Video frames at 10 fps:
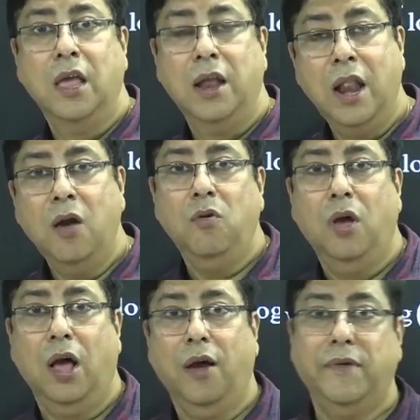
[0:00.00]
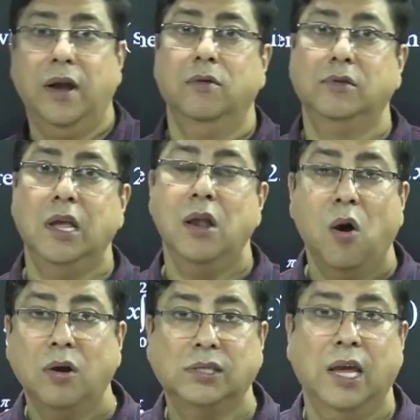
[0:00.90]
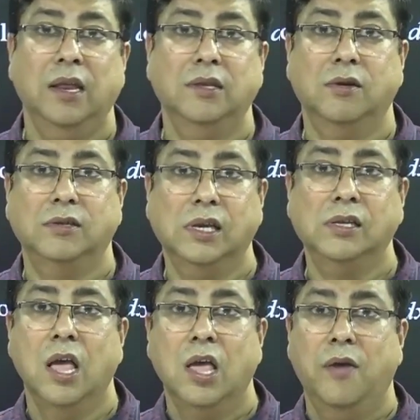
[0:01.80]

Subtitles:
Now after using log sin x cos x,